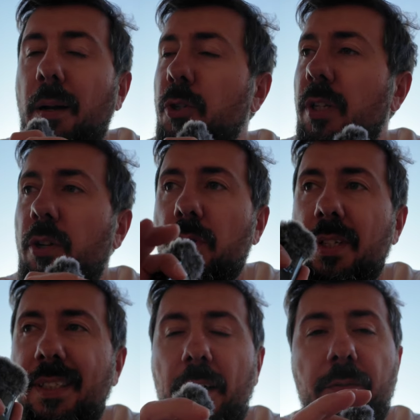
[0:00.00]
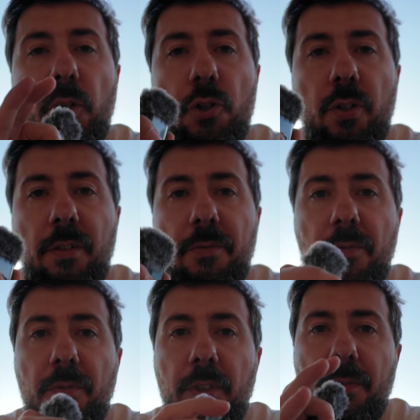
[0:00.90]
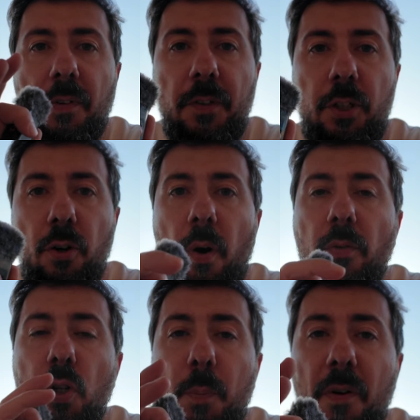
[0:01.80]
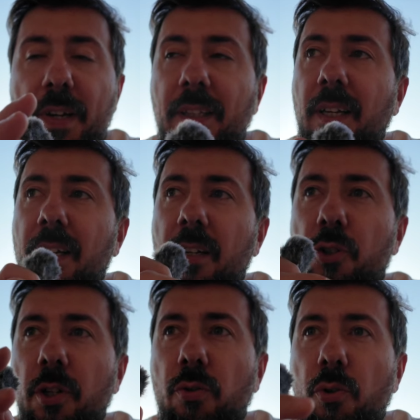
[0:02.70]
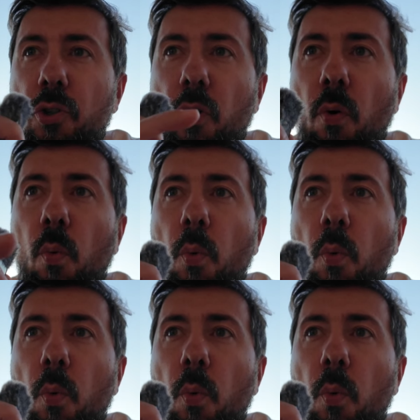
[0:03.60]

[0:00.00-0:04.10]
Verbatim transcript: I'm just gonna use a standard version of, of a video on top of it just to show